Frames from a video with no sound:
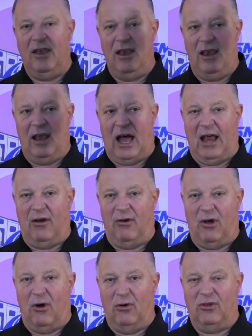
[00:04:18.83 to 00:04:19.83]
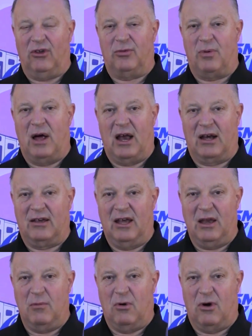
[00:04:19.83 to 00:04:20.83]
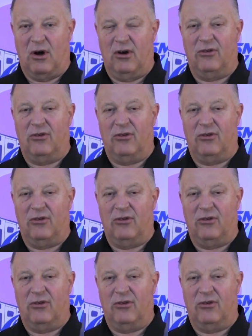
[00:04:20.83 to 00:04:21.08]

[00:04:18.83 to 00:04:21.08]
I don't own this product anymore,